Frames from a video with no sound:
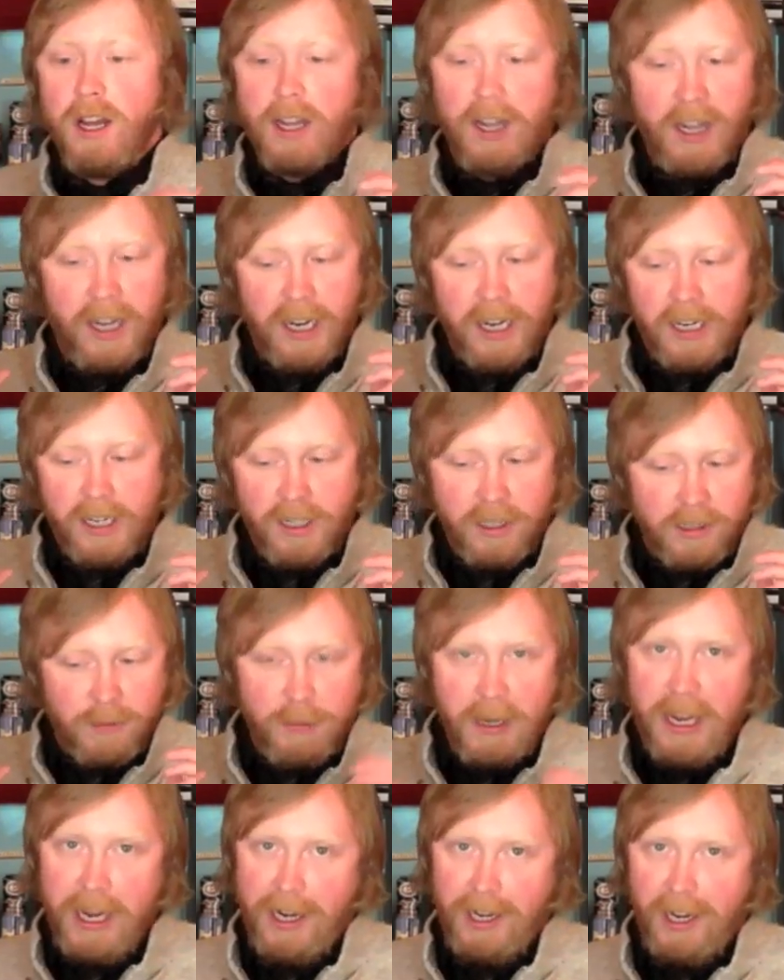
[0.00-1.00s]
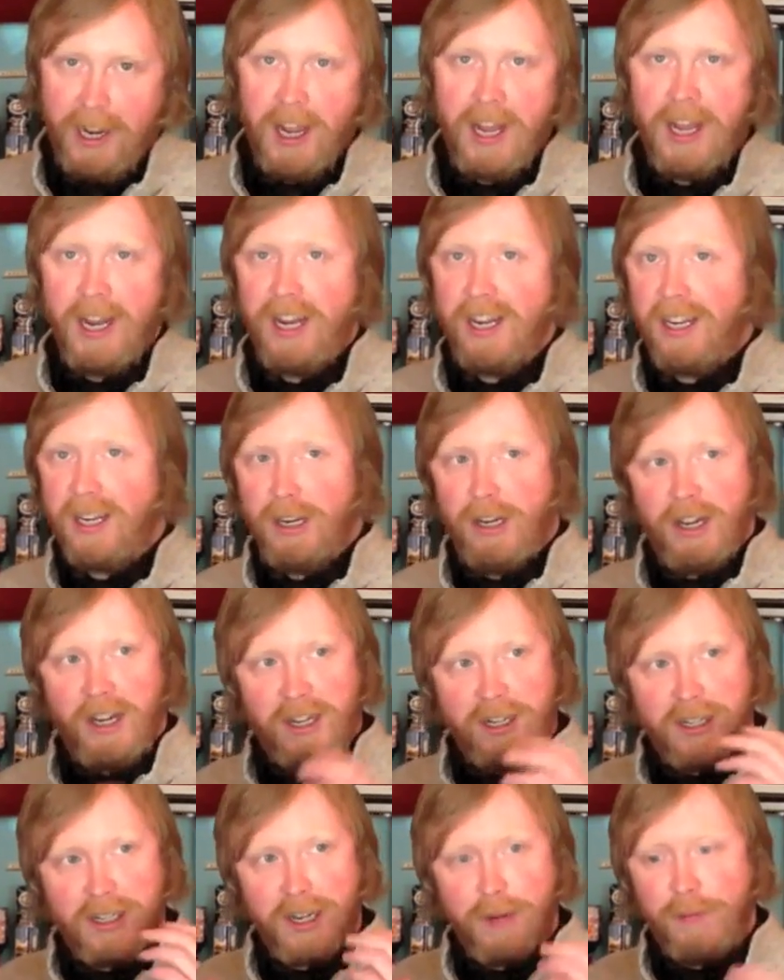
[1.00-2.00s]
it is big. It
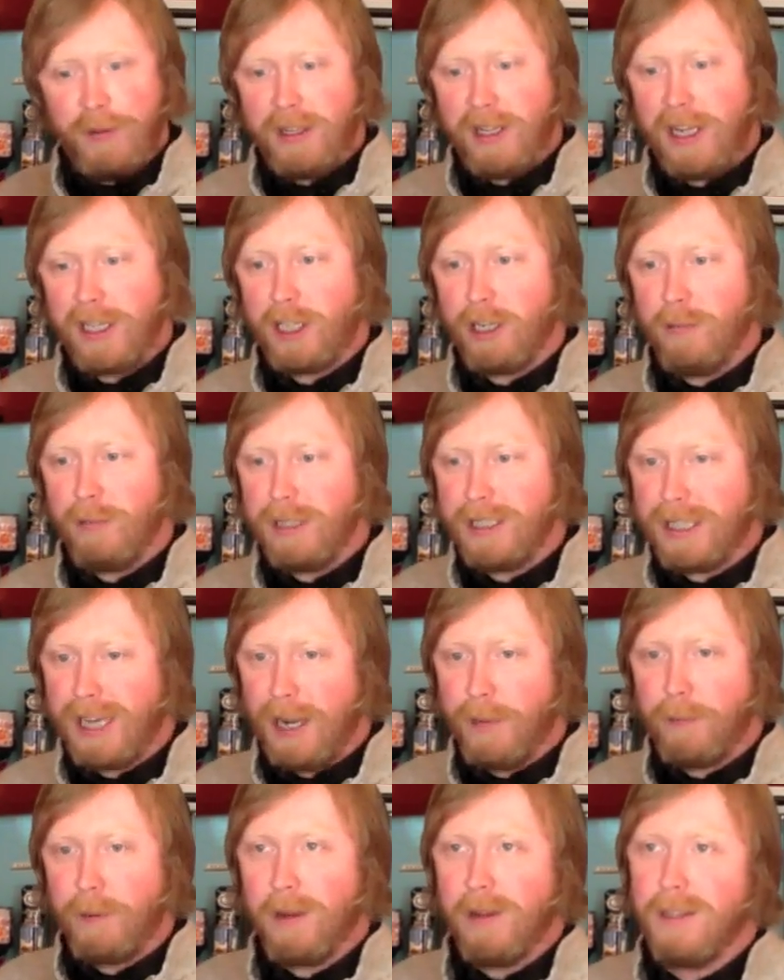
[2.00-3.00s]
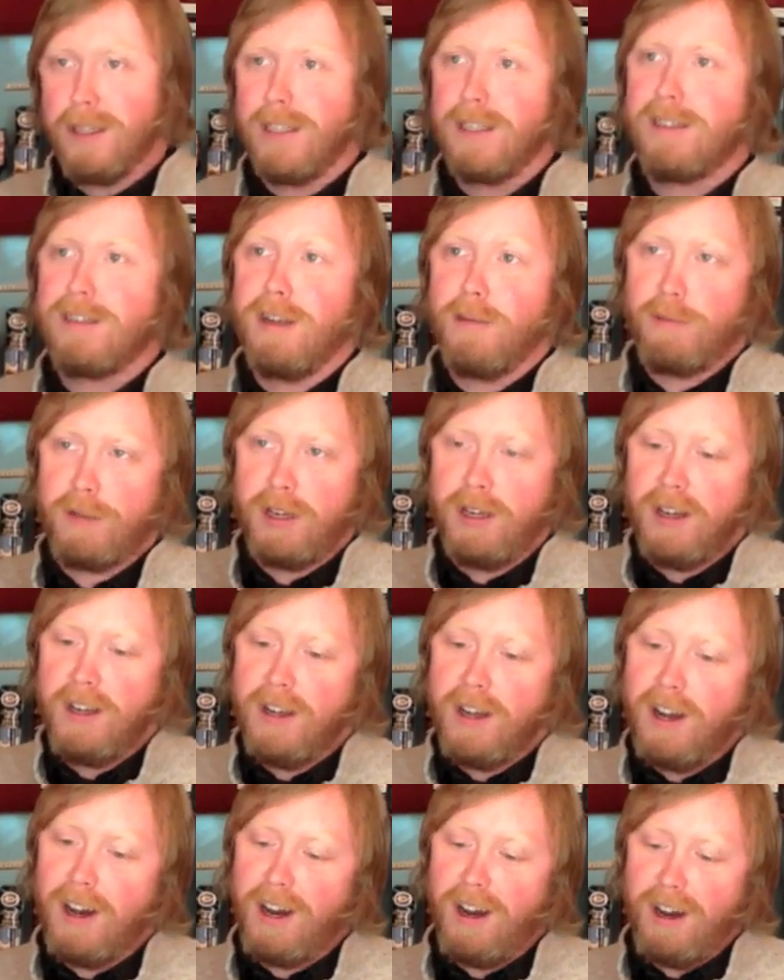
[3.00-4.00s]
is something that should be sampled and sipped.
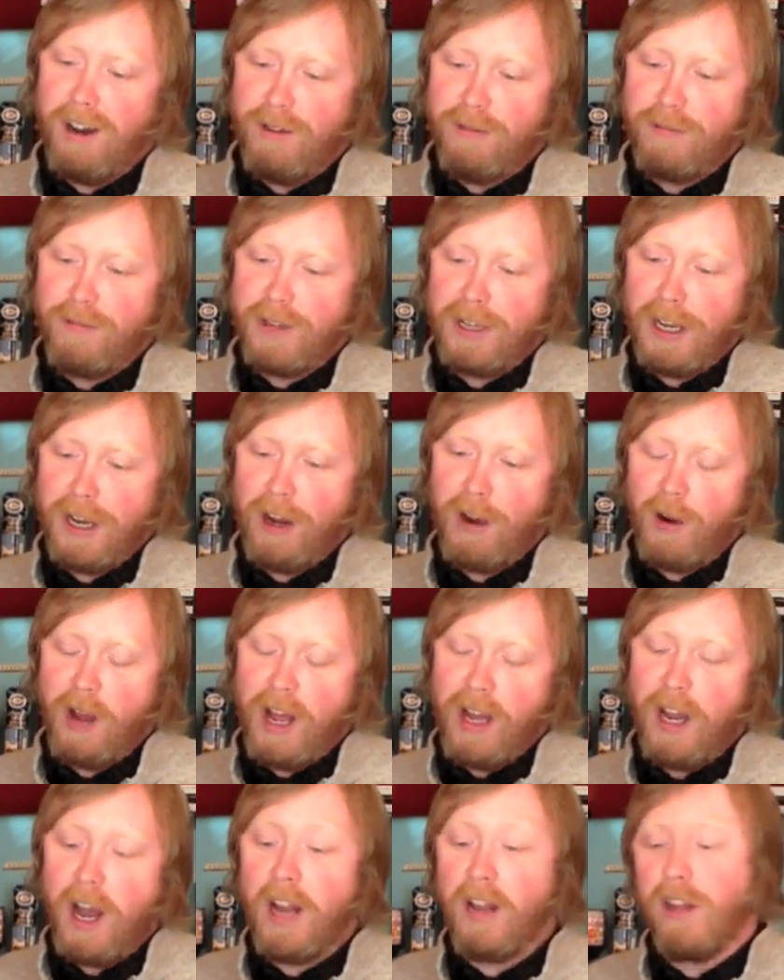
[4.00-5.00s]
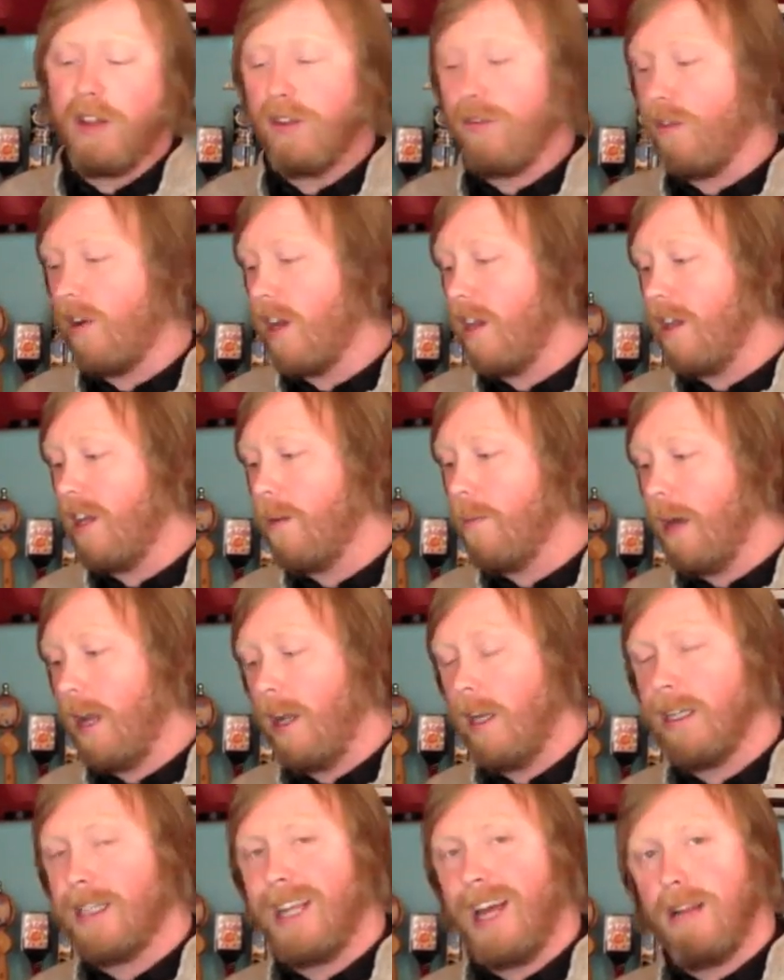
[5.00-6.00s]
You know, and the funny thing
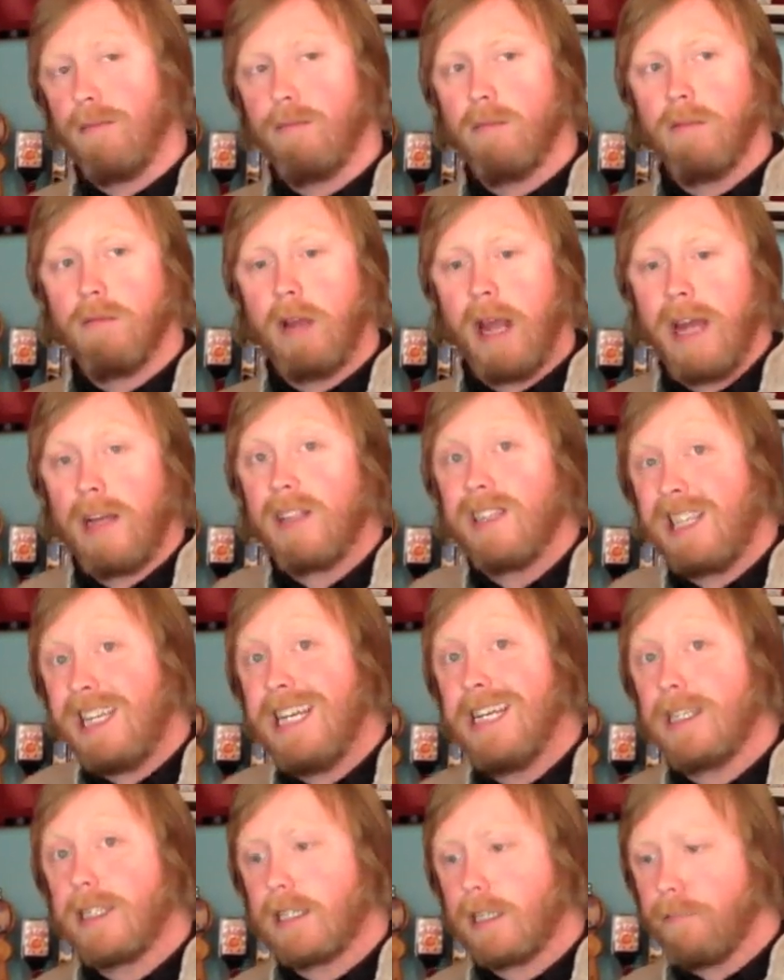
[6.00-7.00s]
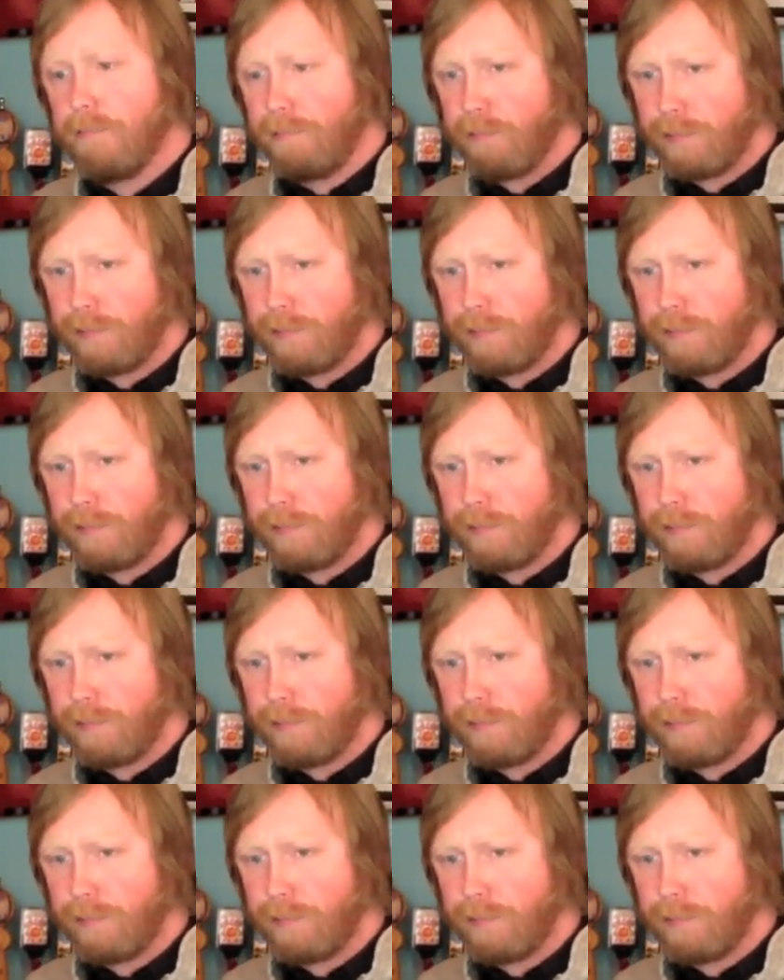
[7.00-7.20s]
about it is that ale yeast